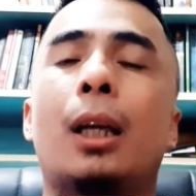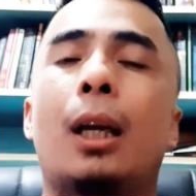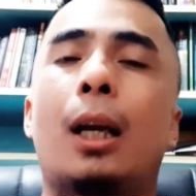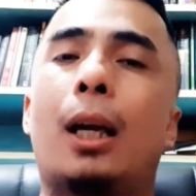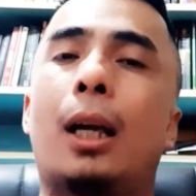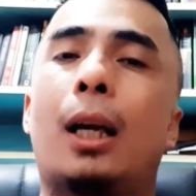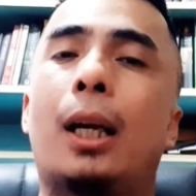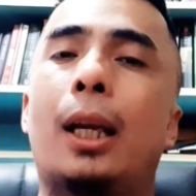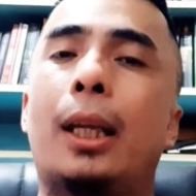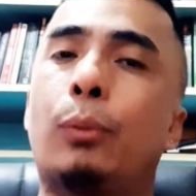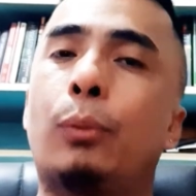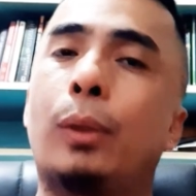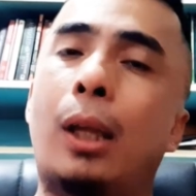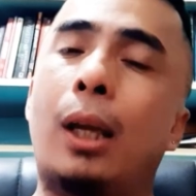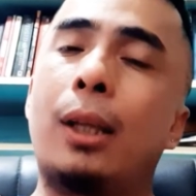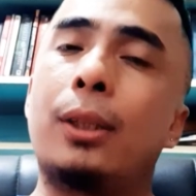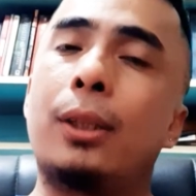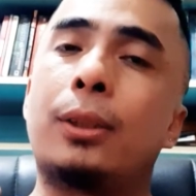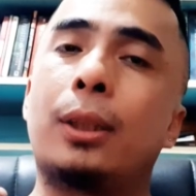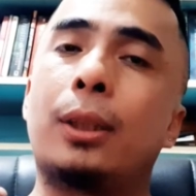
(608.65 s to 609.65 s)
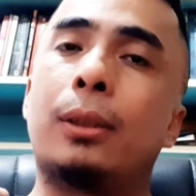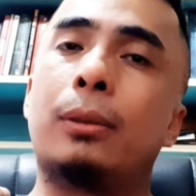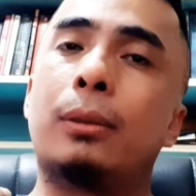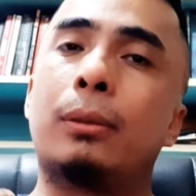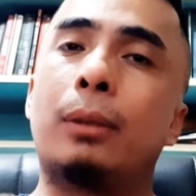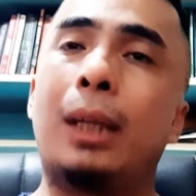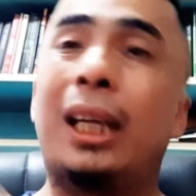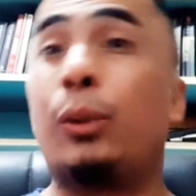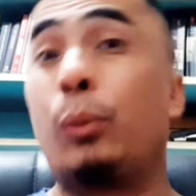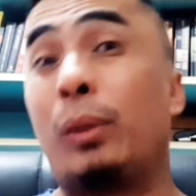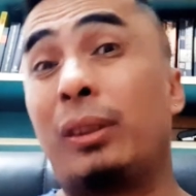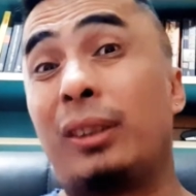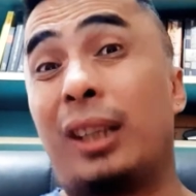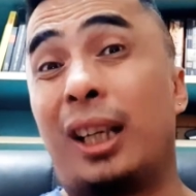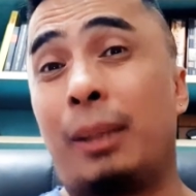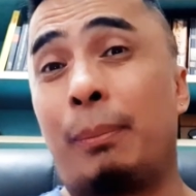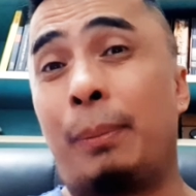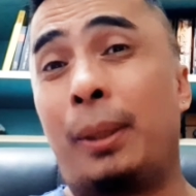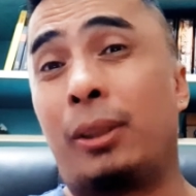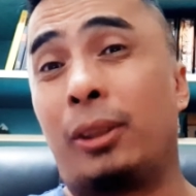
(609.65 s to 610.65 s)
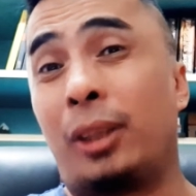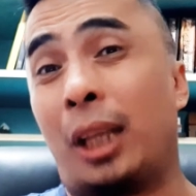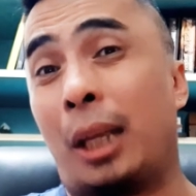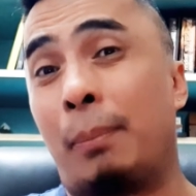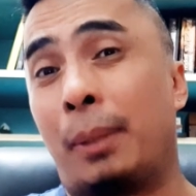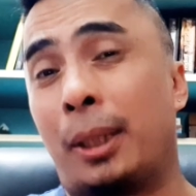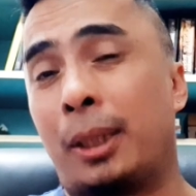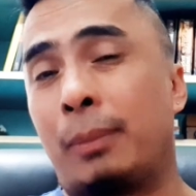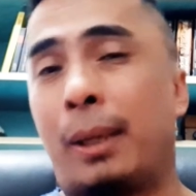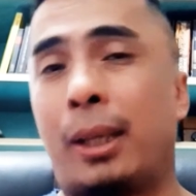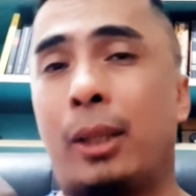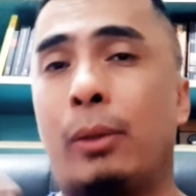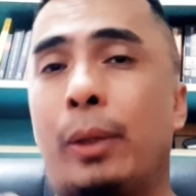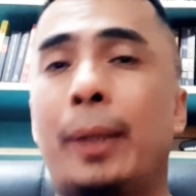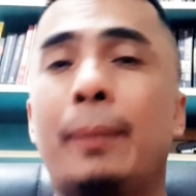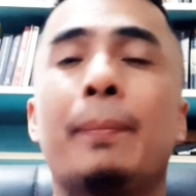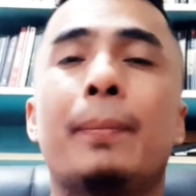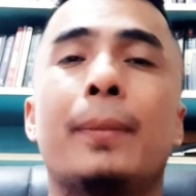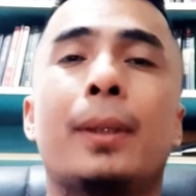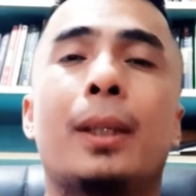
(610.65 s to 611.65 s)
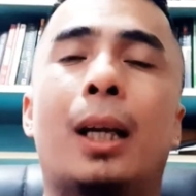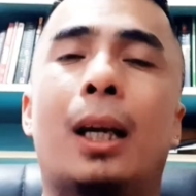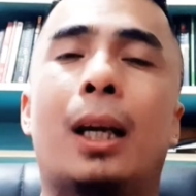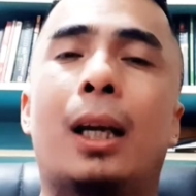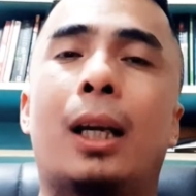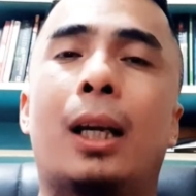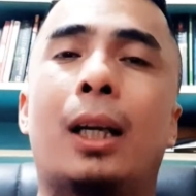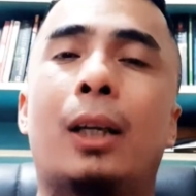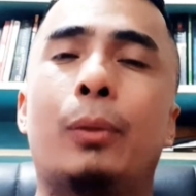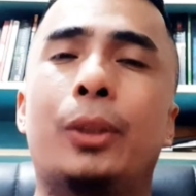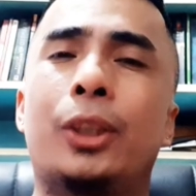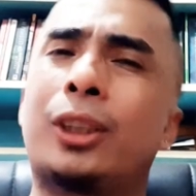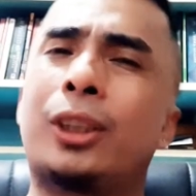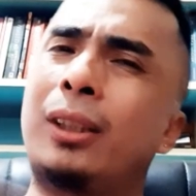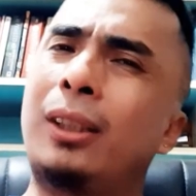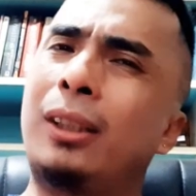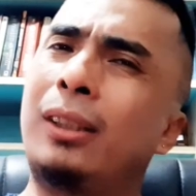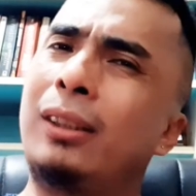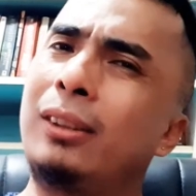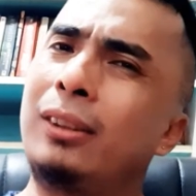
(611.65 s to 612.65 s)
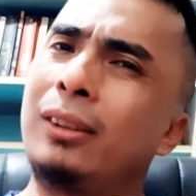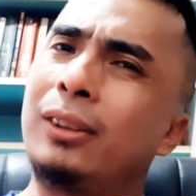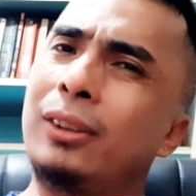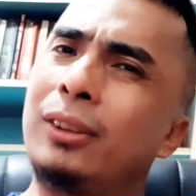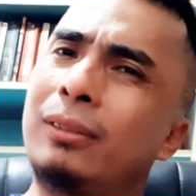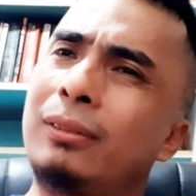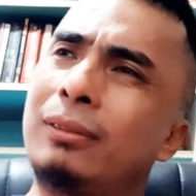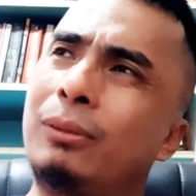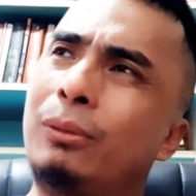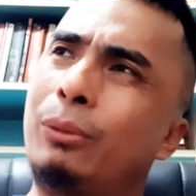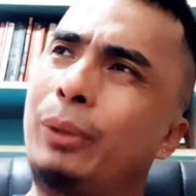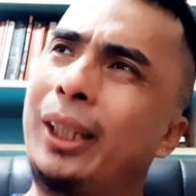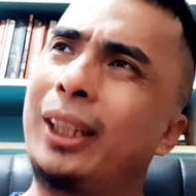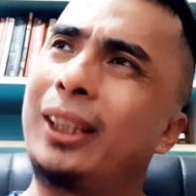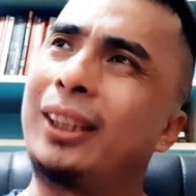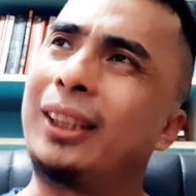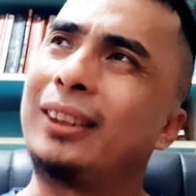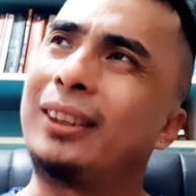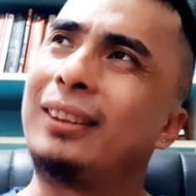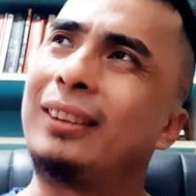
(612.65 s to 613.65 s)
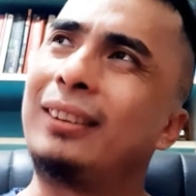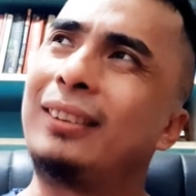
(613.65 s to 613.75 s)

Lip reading: it will not appear on Apex, by the way, which is a little weird.